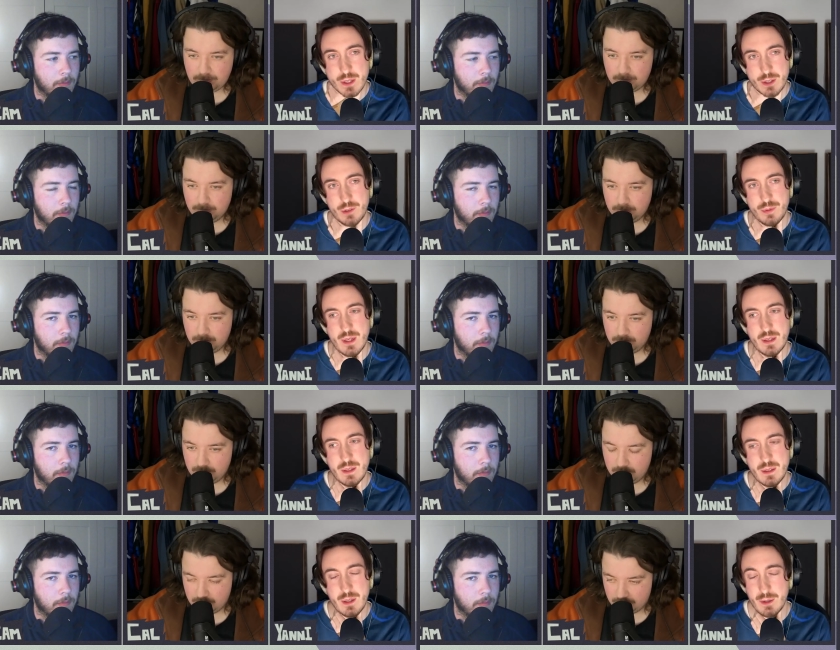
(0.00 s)
Speaker 1: in a good way.
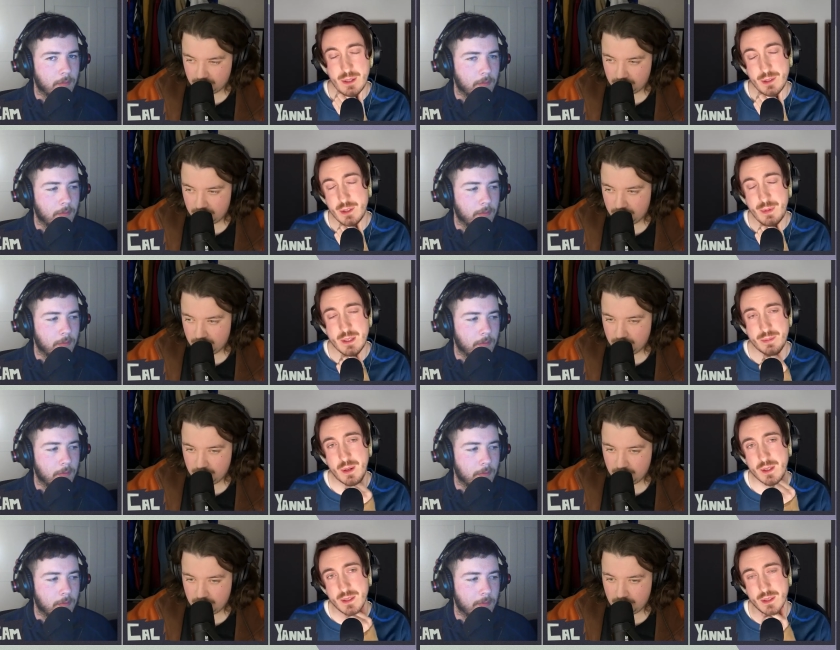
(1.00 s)
Mm. catches you by
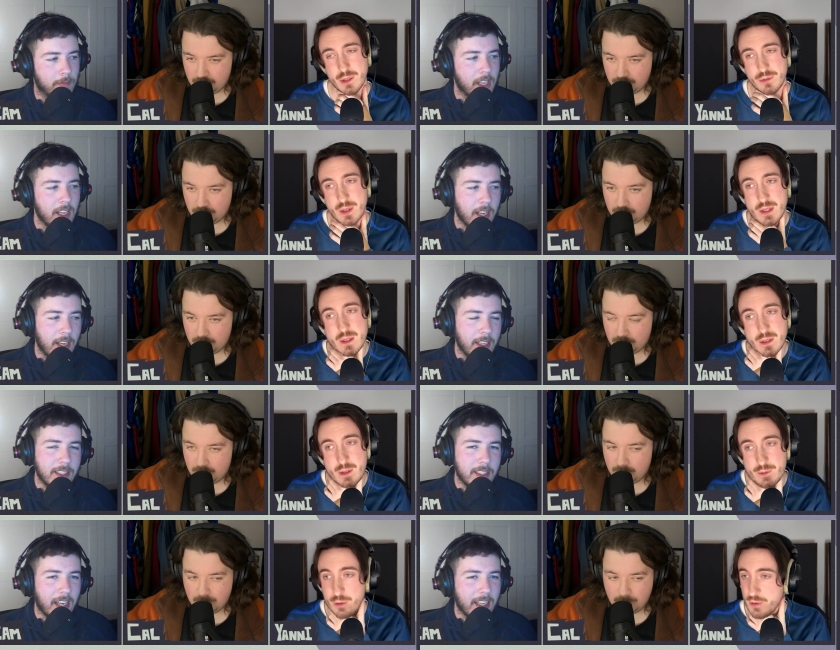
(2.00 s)
surprise in a good way.
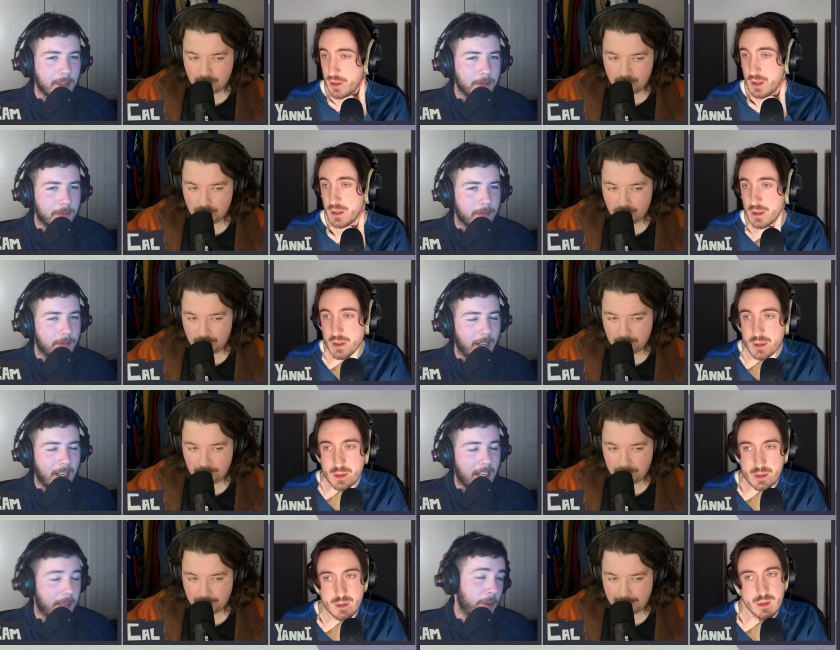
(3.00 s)
See, I don't.
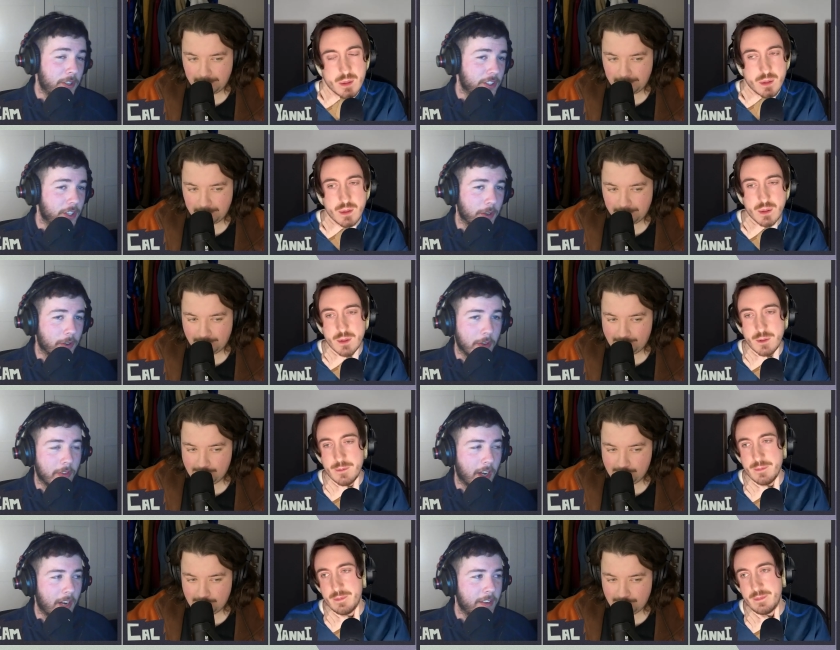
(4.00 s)
Speaker 2: I personally don't agree with
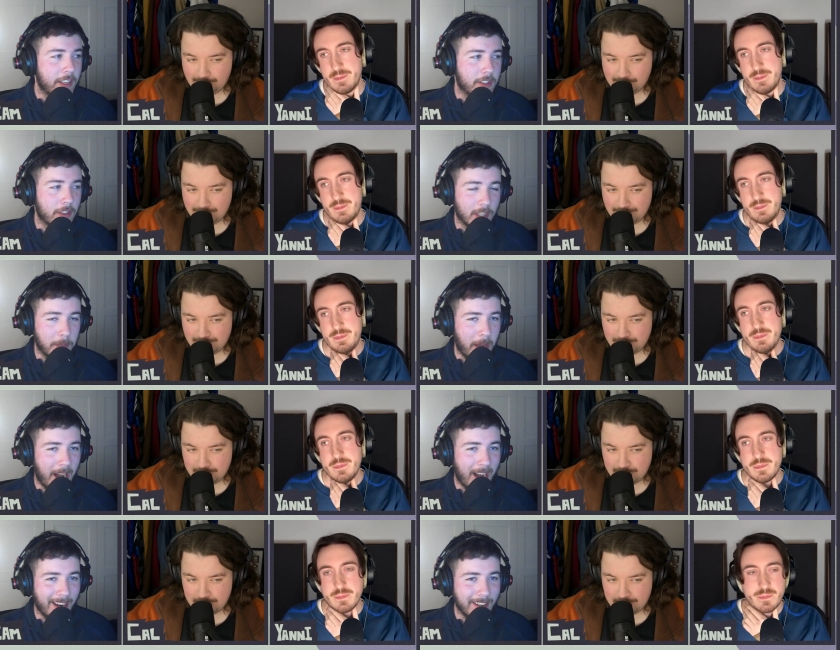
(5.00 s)
that. I think songs like
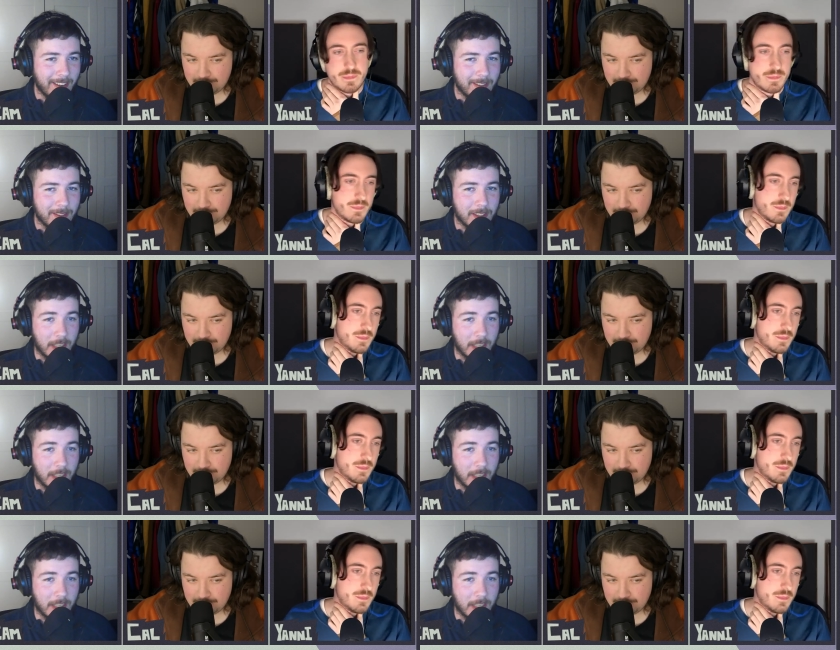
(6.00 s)
Pine, like a